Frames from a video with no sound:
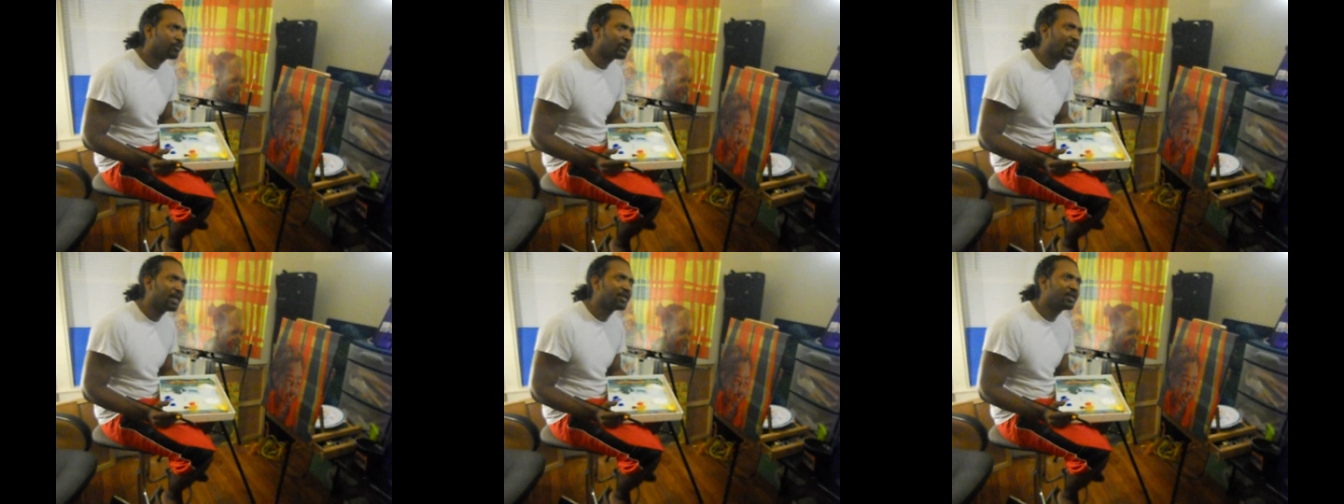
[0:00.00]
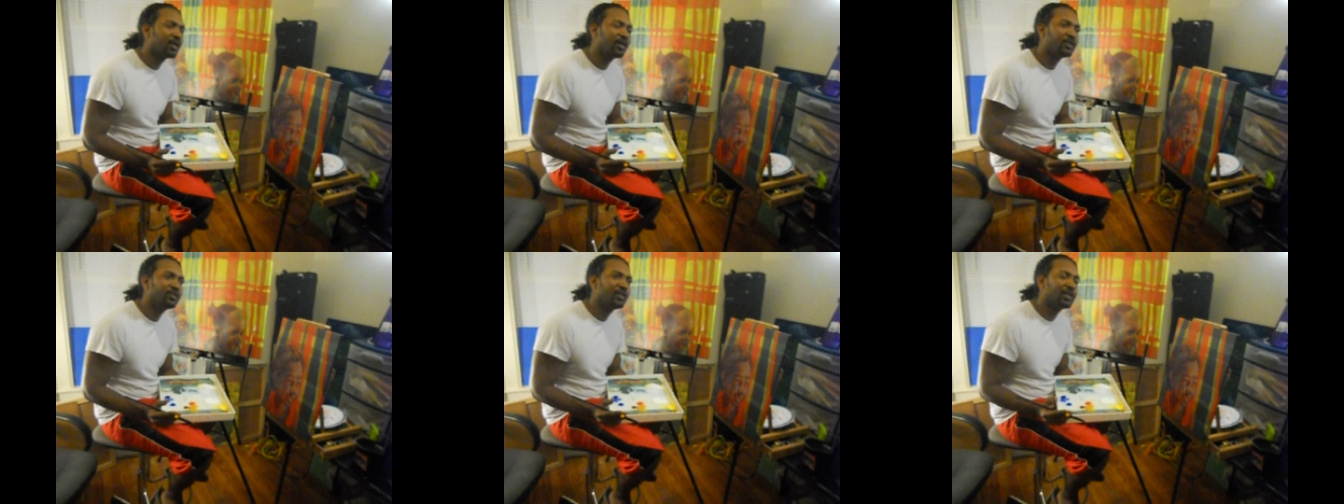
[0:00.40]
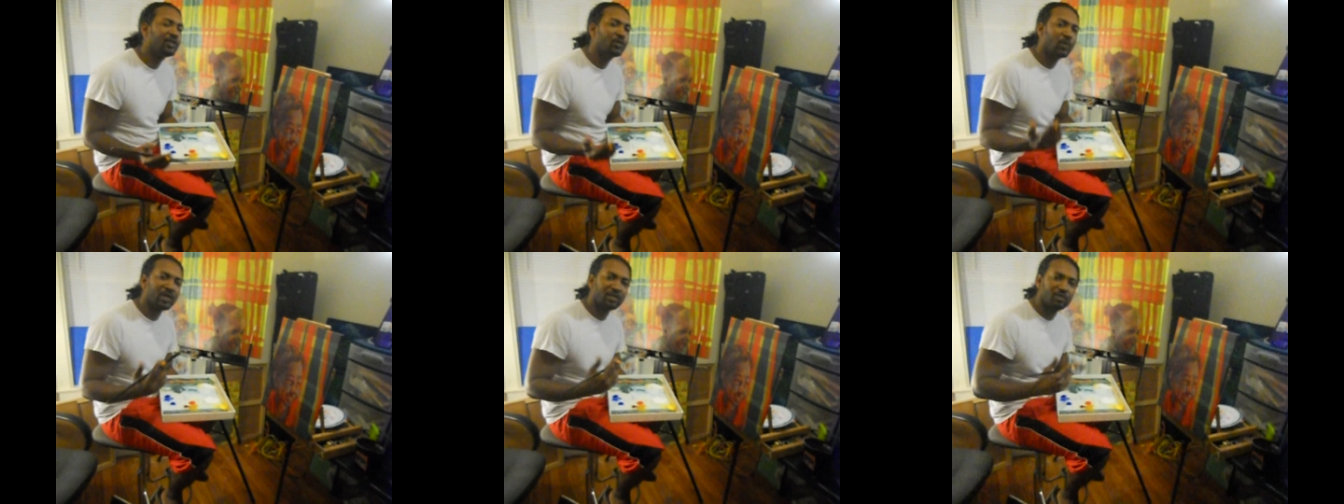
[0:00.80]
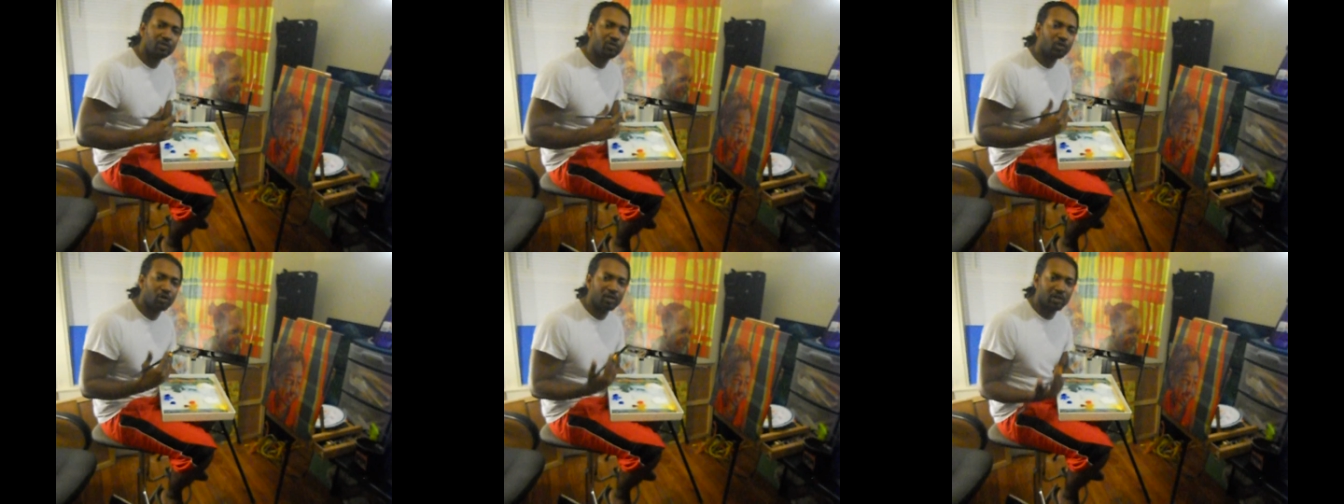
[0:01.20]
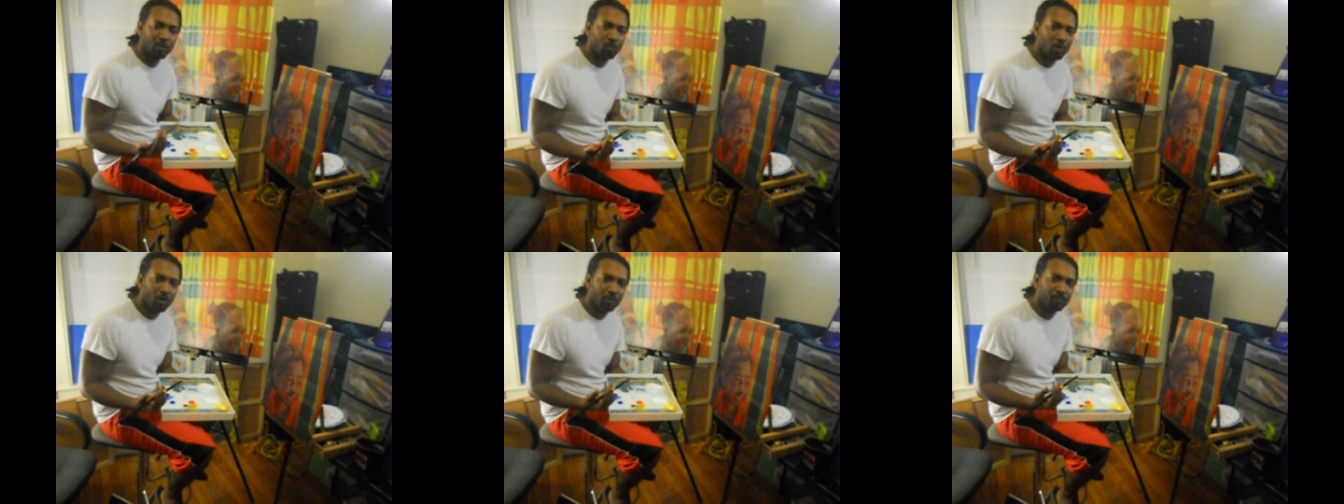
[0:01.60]
encourage the US to join the
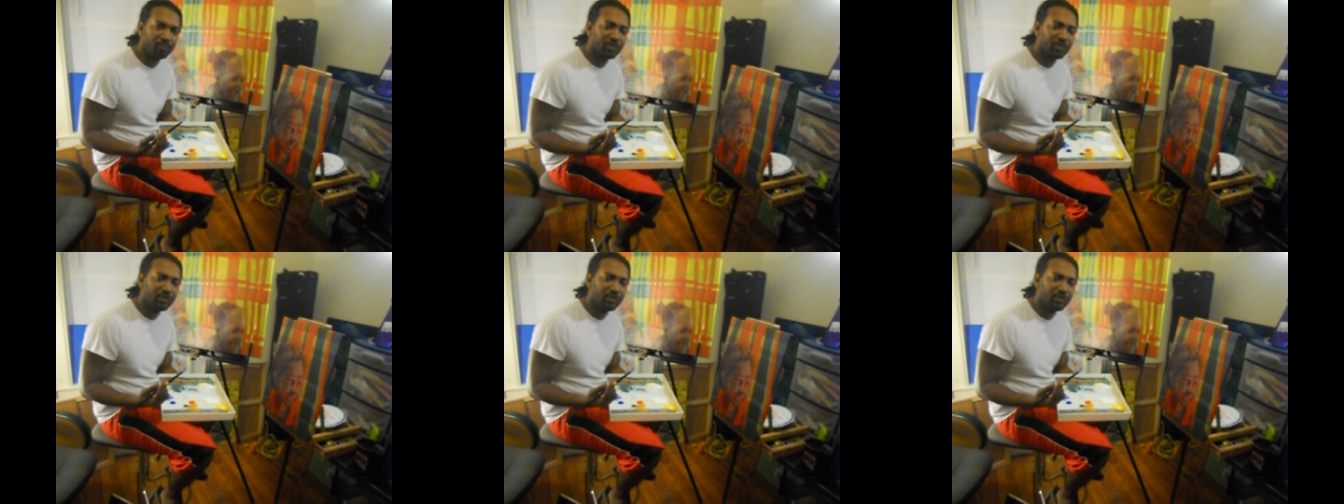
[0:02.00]
war.